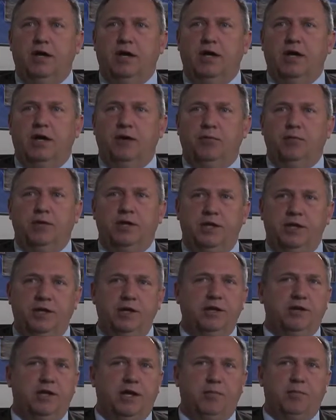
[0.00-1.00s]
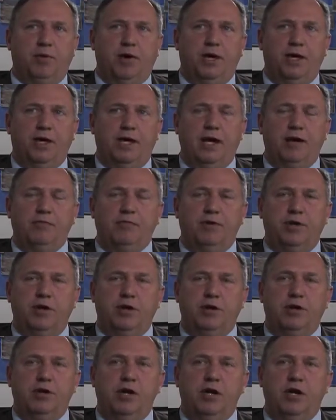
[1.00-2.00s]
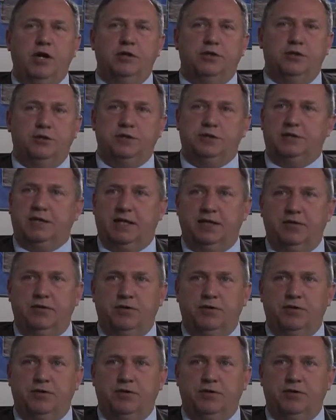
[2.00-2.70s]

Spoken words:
And we need to get that brand out there to site